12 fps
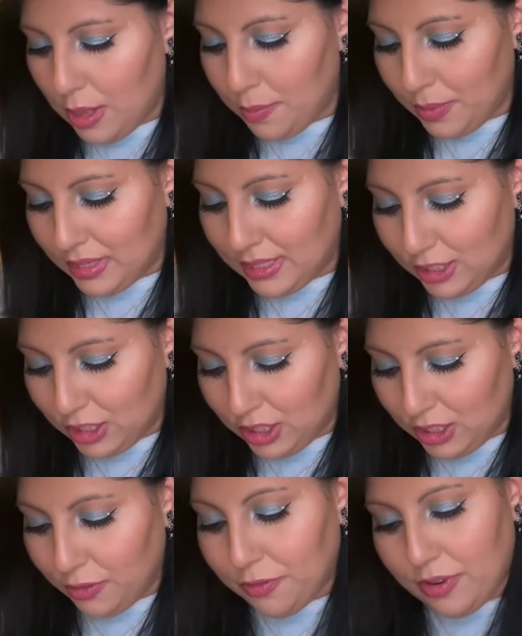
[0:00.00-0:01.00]
but
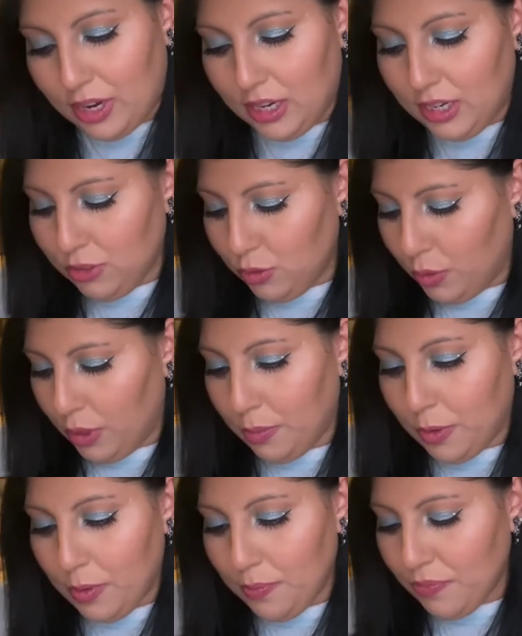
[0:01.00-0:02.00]
still very
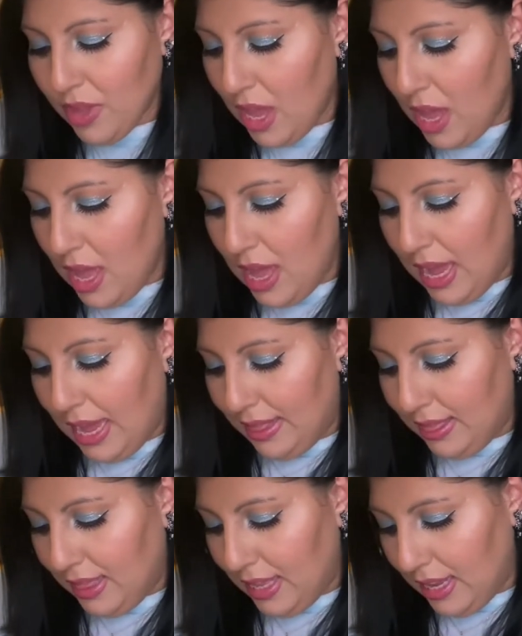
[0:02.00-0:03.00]
adorable.
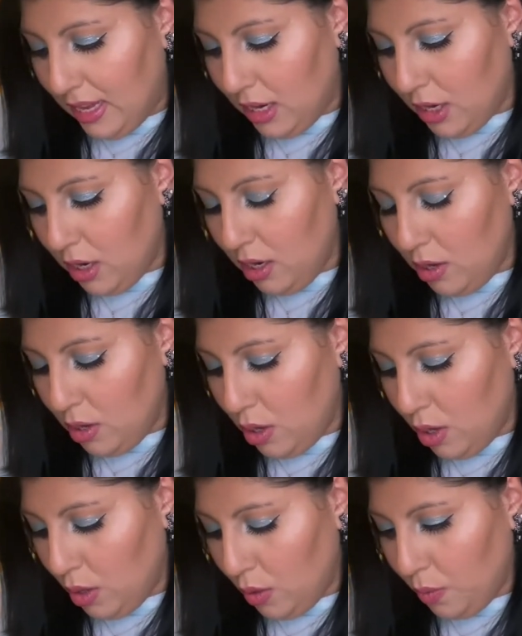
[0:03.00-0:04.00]
And then
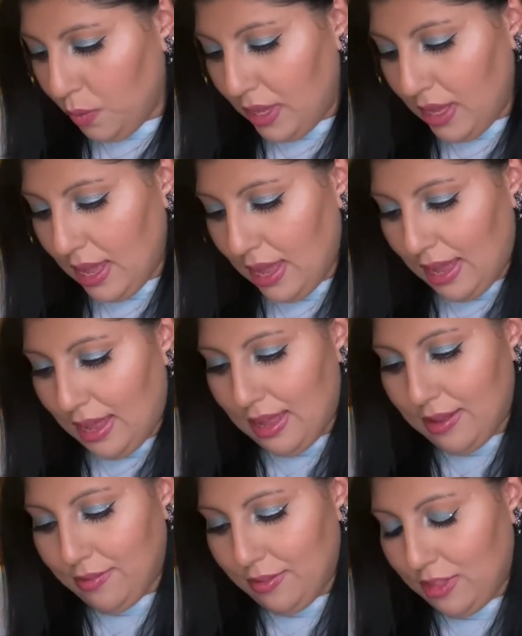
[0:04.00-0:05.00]
we
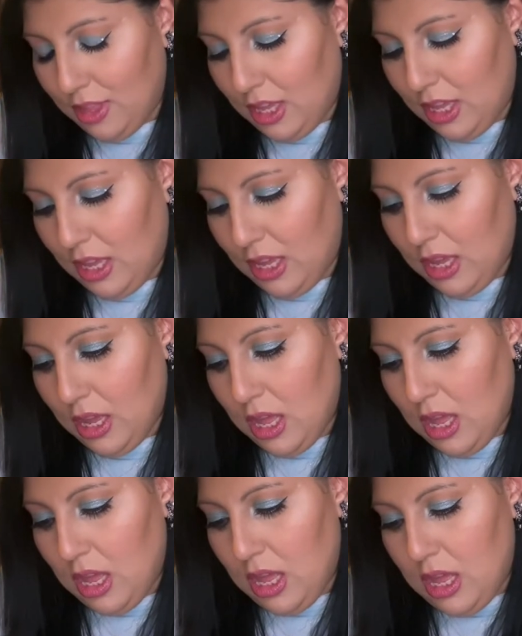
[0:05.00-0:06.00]
have the
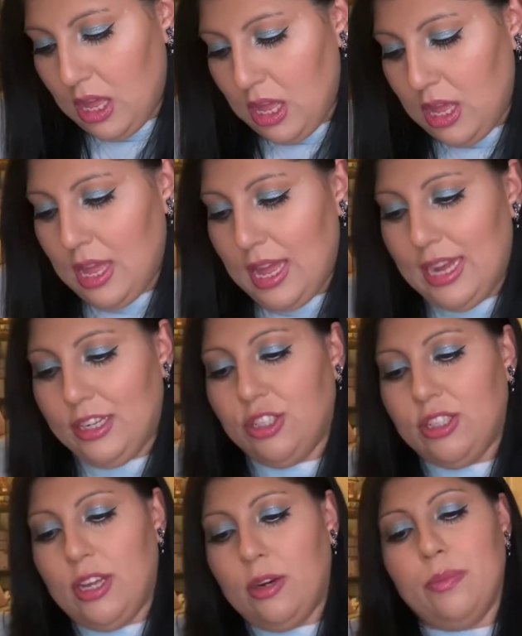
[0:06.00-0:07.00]

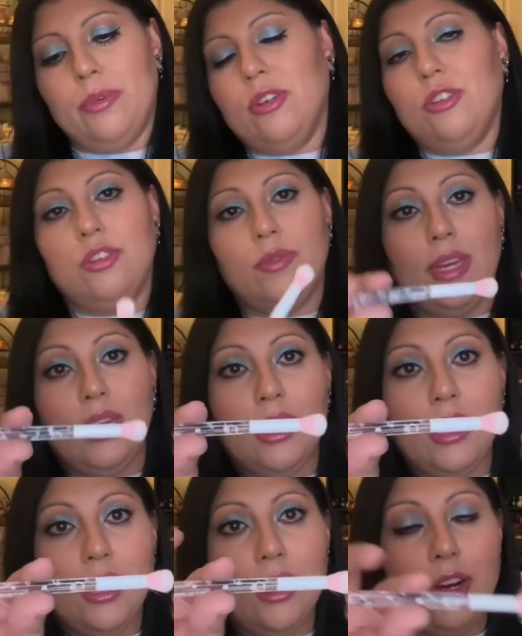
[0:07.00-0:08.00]
eyeshadow brush right
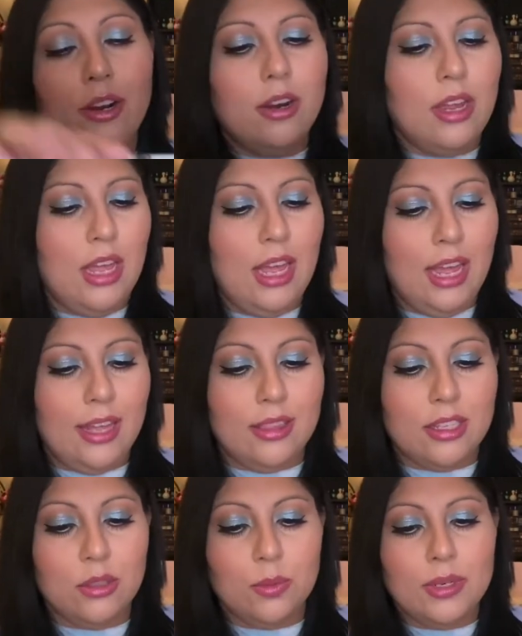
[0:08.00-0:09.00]
here, and
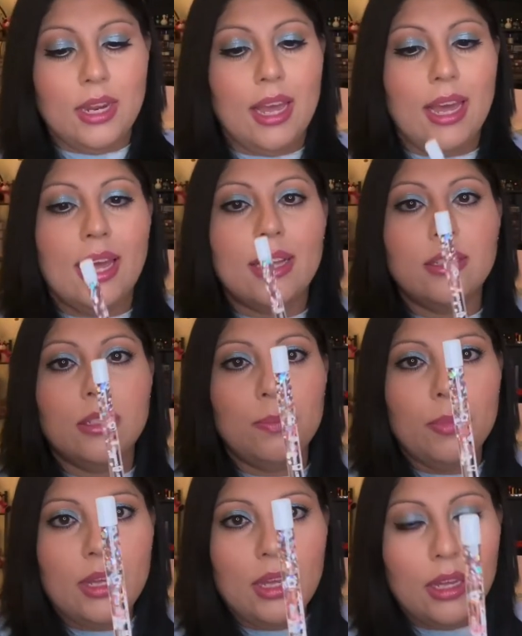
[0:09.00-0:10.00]
this one has
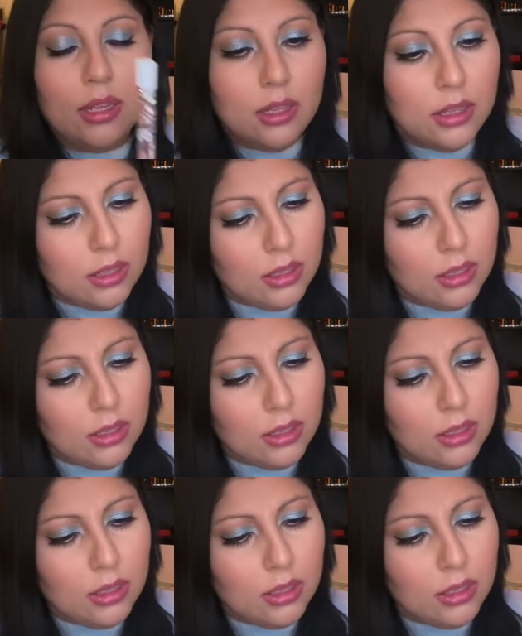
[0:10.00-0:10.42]
pink,